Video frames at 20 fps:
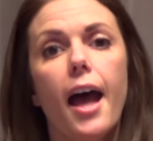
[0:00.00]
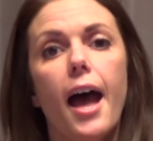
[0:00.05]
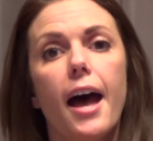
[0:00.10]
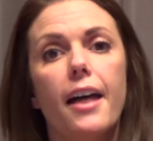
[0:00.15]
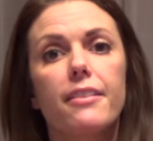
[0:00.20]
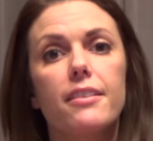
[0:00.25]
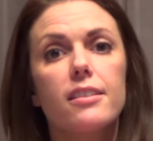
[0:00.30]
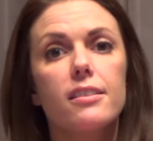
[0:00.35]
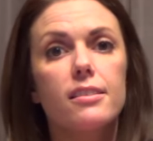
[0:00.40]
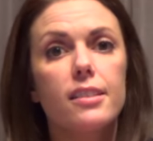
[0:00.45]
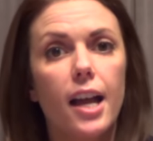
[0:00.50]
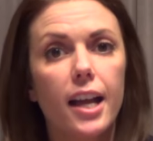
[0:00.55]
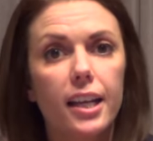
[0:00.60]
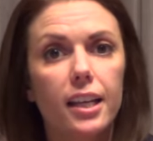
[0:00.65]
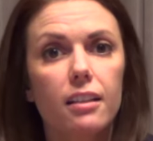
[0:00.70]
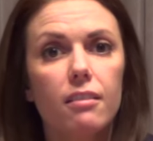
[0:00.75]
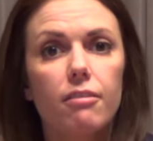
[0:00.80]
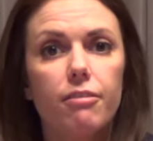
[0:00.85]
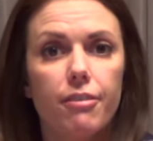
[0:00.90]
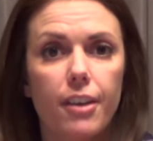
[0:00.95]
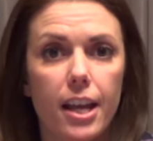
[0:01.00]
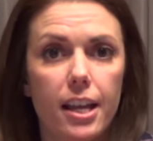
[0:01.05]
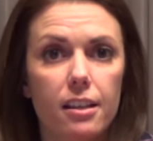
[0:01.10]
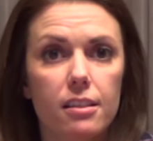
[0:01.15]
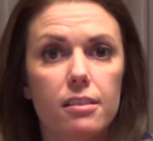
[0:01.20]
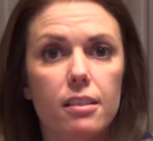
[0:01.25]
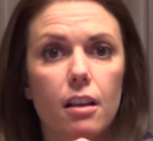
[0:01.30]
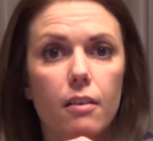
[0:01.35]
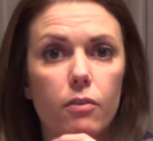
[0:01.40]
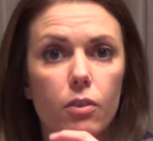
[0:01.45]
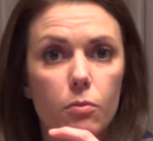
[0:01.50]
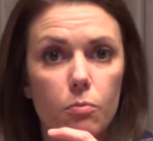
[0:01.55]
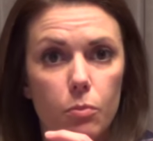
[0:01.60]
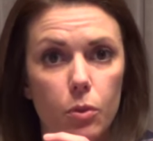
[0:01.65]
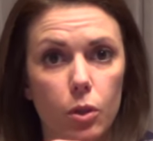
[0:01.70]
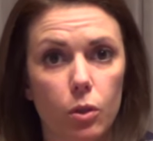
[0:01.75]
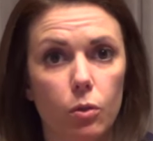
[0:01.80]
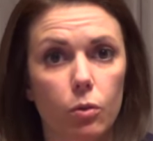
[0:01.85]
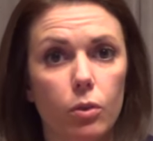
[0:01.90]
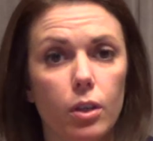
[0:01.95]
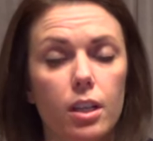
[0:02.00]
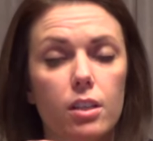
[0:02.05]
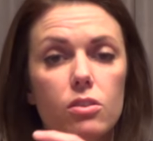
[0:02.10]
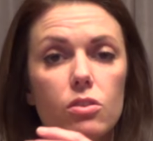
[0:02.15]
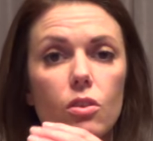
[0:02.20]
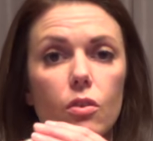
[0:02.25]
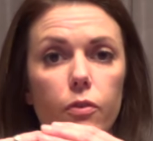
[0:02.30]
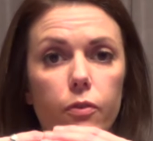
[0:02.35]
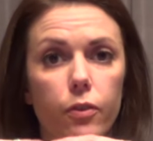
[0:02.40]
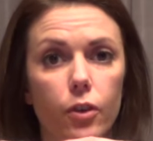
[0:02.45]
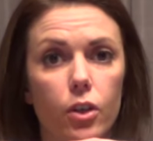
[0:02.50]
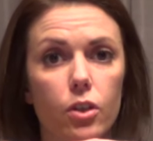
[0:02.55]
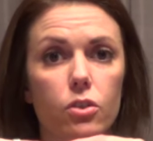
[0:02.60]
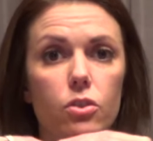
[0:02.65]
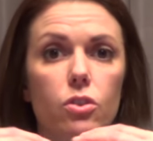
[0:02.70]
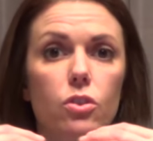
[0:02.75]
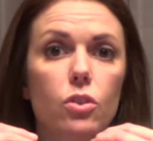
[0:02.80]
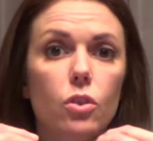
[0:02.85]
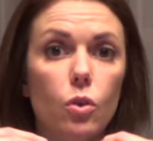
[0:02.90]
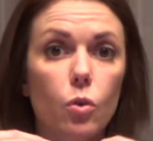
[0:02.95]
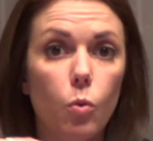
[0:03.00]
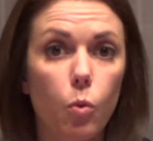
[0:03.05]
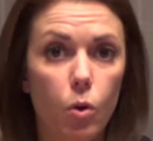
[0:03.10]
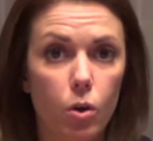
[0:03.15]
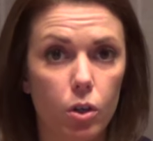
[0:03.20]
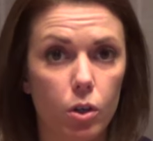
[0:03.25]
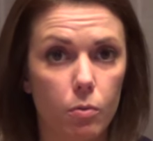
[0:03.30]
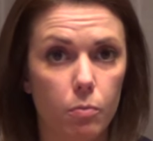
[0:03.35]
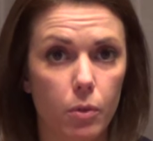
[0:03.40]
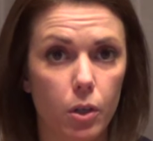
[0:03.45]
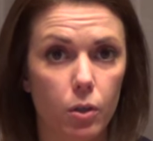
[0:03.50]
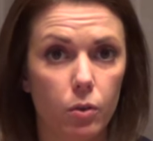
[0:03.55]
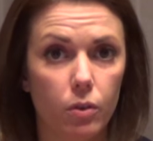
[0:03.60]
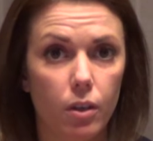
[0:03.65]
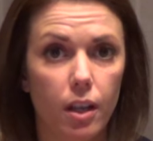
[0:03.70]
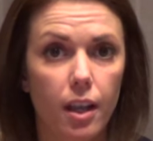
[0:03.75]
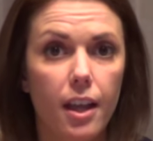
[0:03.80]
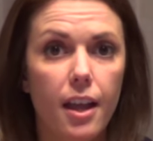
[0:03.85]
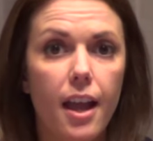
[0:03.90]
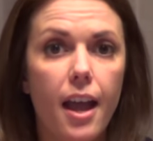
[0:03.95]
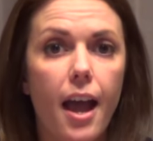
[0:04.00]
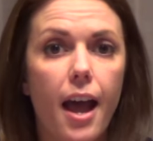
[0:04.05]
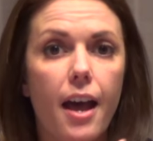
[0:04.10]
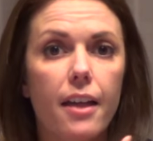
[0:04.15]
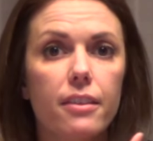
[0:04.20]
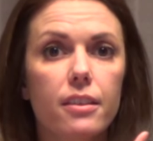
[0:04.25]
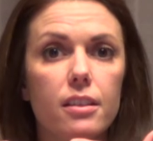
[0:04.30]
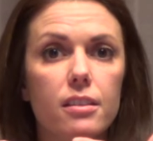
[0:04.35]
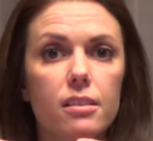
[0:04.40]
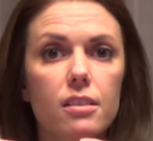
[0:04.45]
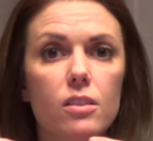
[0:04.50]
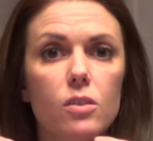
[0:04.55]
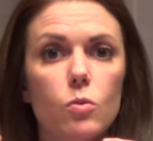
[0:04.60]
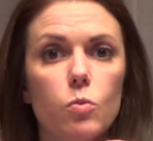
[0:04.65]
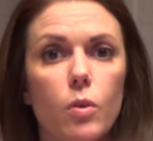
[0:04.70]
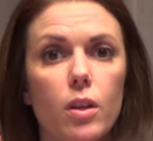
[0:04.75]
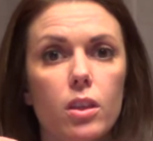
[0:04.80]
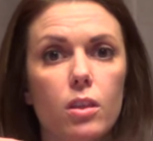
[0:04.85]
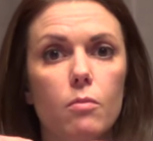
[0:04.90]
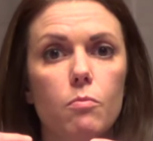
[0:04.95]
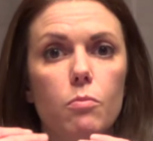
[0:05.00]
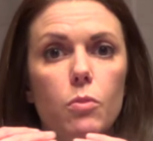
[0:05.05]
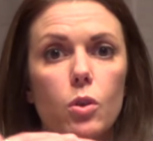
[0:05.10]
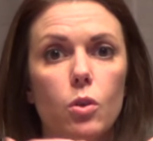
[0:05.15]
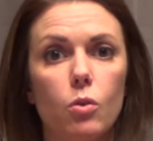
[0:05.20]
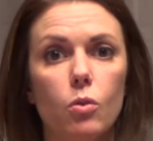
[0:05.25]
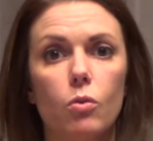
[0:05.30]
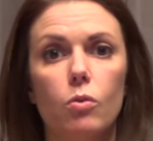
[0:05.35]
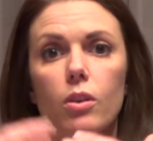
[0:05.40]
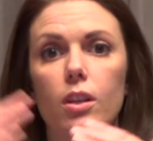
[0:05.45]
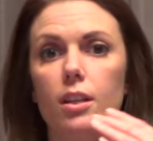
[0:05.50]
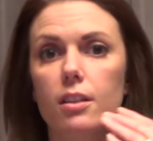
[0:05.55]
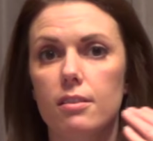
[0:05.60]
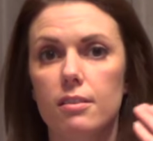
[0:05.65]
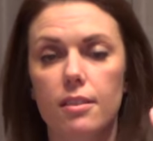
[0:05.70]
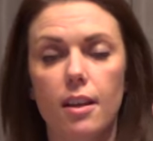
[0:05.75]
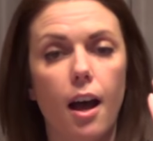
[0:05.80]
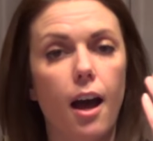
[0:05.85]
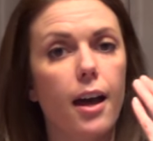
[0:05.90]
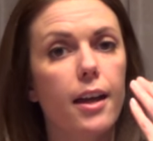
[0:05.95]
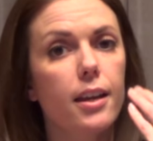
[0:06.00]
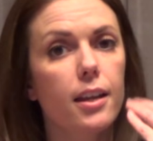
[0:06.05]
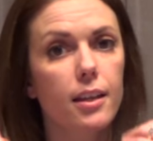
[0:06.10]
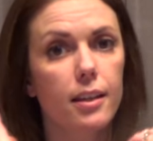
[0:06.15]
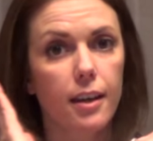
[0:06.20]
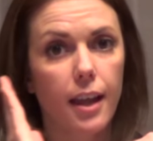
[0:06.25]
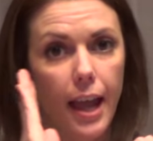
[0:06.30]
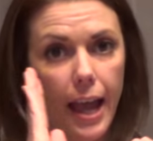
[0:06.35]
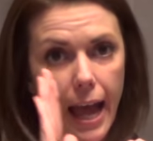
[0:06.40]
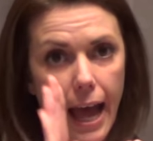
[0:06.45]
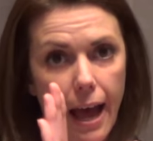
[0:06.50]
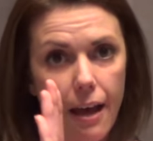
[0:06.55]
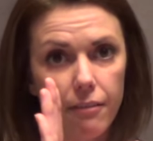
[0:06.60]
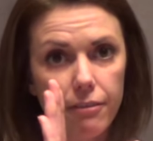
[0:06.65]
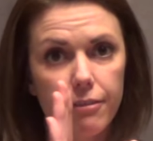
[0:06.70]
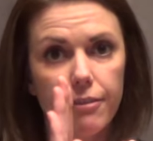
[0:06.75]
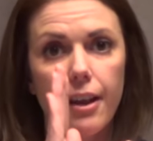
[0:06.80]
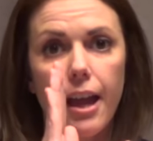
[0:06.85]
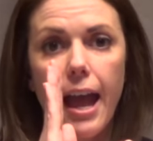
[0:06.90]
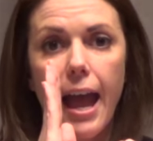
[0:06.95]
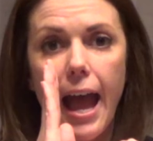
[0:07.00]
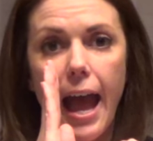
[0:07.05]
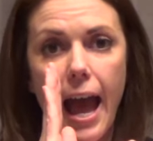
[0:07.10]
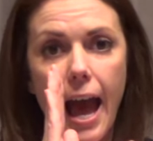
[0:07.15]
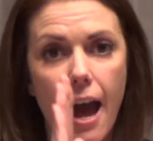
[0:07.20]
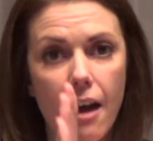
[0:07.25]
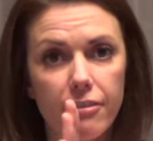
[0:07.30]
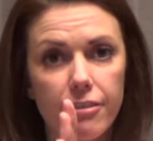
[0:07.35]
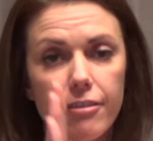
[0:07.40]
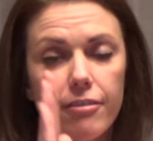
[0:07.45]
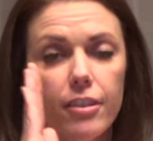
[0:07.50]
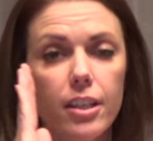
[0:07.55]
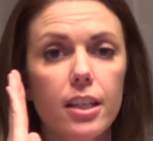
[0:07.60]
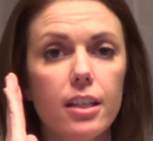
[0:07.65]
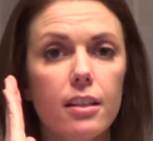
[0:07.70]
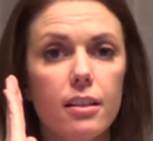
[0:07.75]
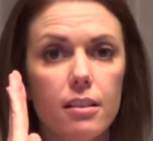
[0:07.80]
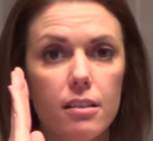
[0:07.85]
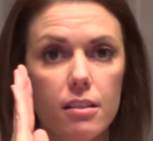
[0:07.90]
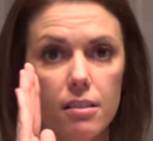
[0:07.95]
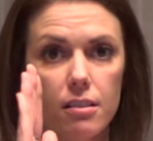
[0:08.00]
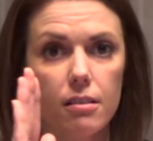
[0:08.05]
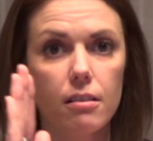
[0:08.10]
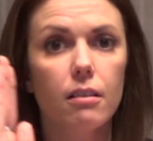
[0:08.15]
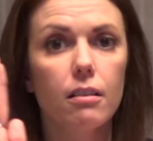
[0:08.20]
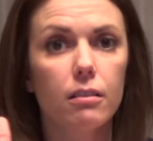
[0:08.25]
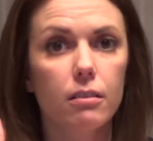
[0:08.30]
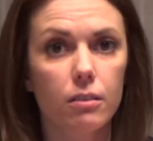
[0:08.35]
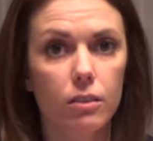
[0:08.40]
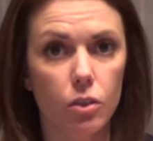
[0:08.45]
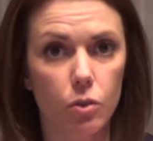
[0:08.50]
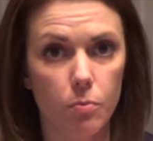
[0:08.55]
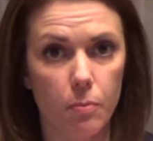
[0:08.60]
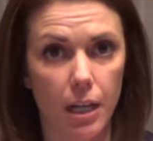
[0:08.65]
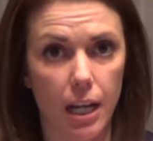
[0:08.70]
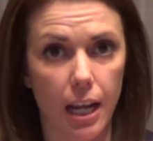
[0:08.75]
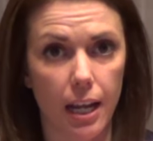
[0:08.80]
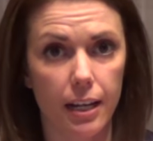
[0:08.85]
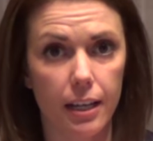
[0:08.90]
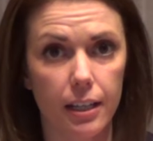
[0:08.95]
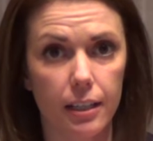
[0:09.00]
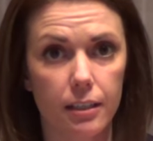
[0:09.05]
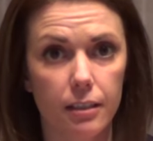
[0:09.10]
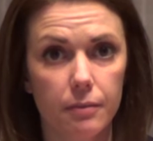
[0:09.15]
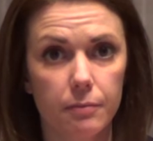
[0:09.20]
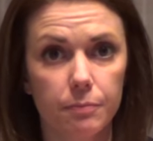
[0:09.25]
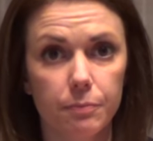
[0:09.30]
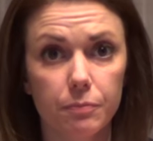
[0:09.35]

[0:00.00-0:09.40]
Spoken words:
And the second phase of the moon is the first quarter moon. And this is when the moon is cut in half. Half of it is illuminated.